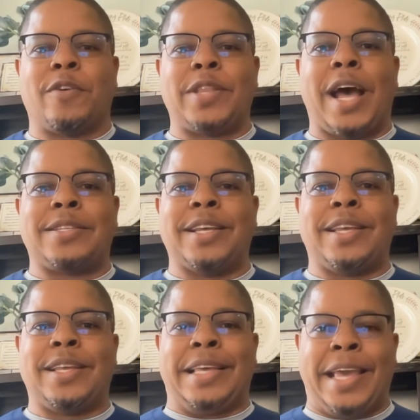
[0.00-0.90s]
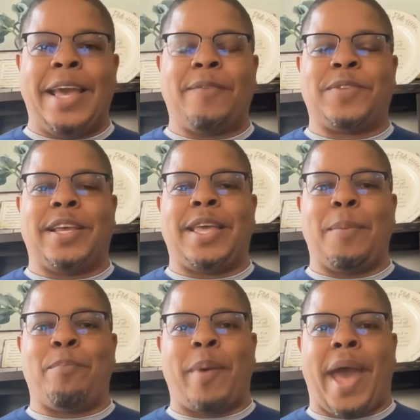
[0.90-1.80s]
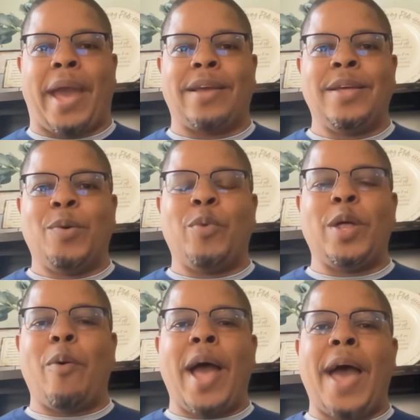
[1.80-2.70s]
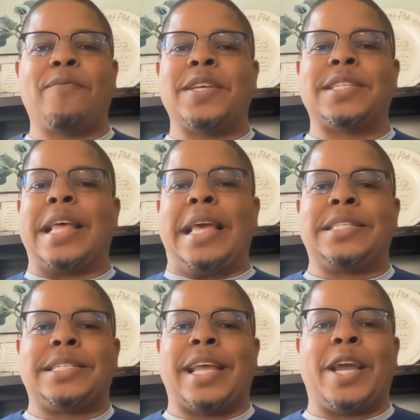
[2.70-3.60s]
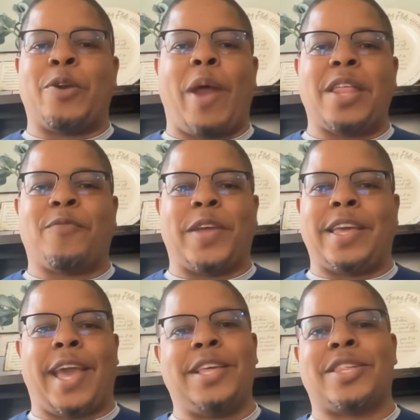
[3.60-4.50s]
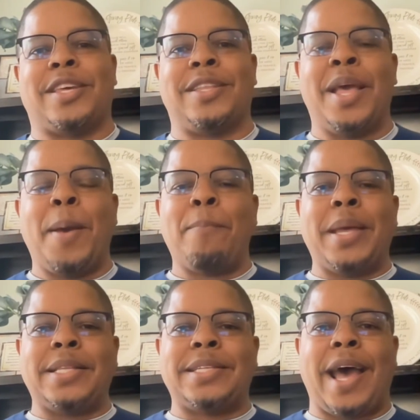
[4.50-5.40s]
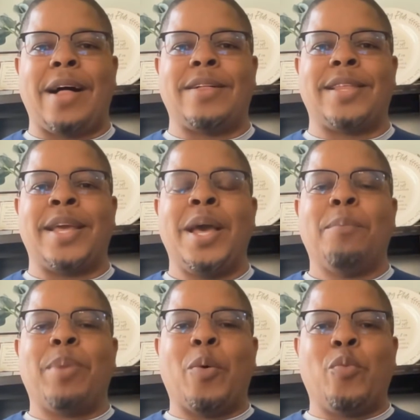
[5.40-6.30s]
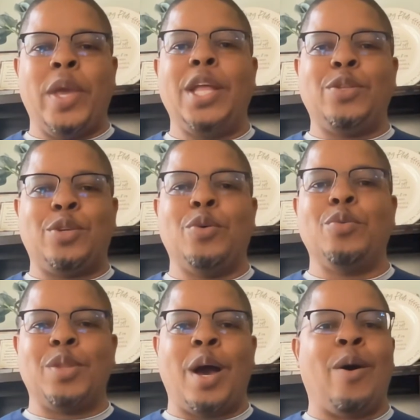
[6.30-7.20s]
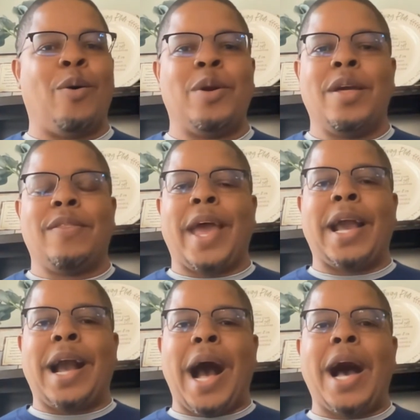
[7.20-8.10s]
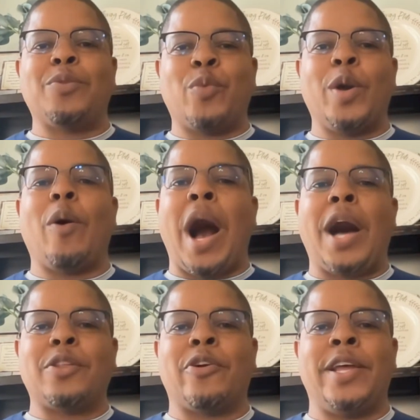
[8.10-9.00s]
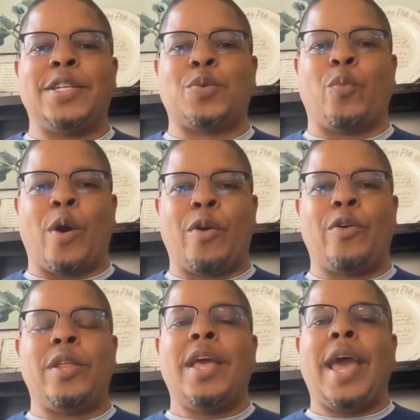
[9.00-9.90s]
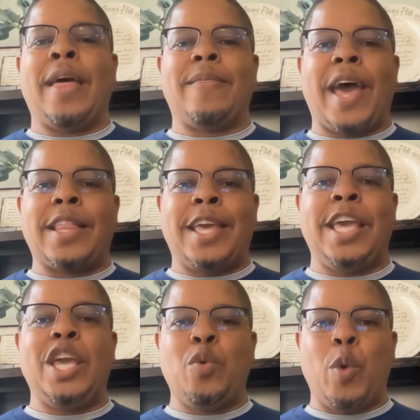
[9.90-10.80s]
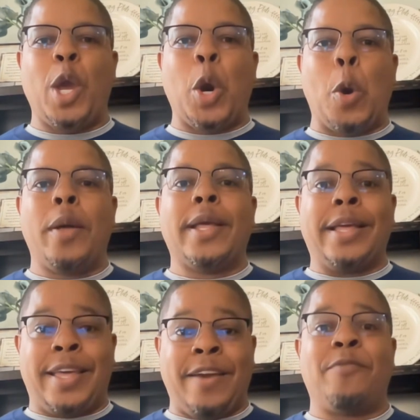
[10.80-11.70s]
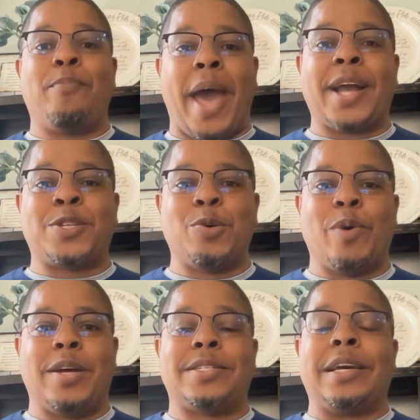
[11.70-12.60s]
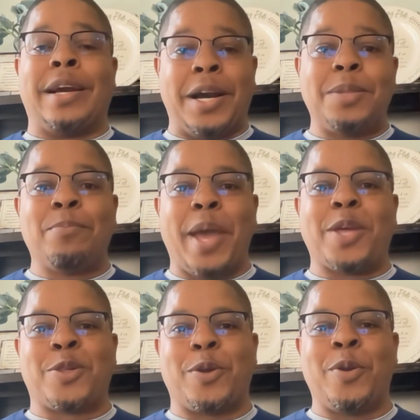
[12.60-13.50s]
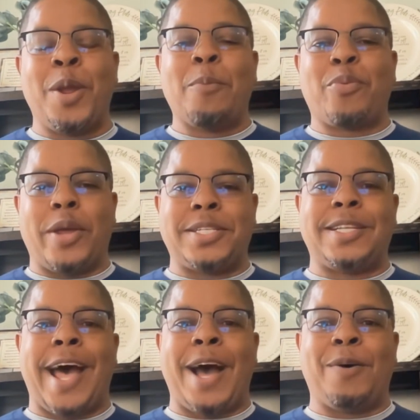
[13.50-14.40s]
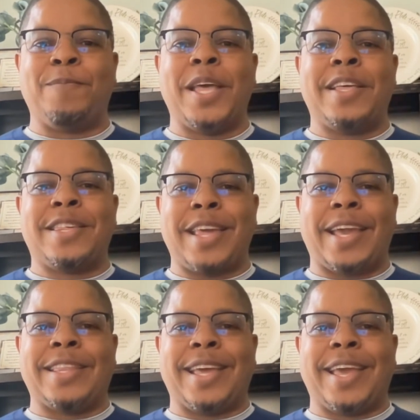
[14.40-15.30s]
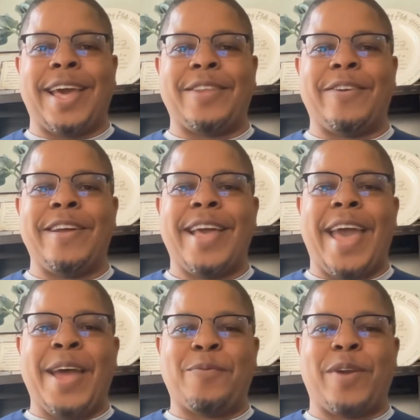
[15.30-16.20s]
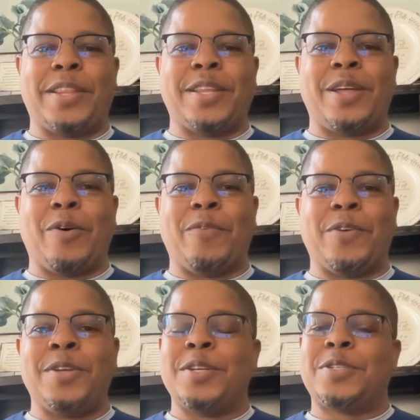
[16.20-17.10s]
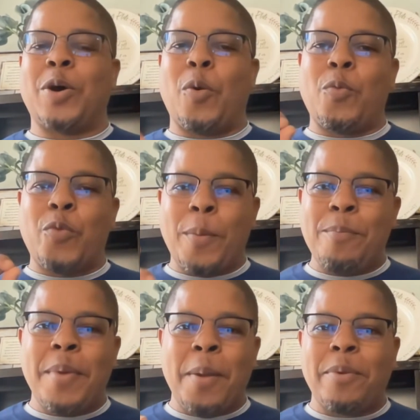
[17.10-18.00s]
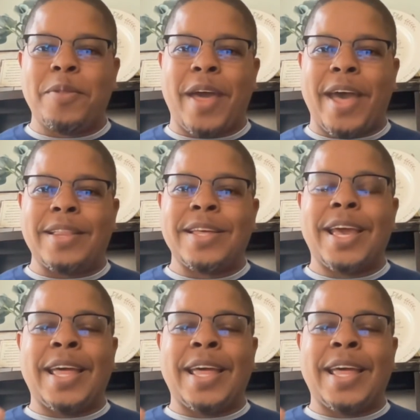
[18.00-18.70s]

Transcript: are not to give to get back we don't have this instant gratification mentality, but we do know that God will honor his word and that he will give back to us good measure, pressed down, shaken together, and running over. So remember that.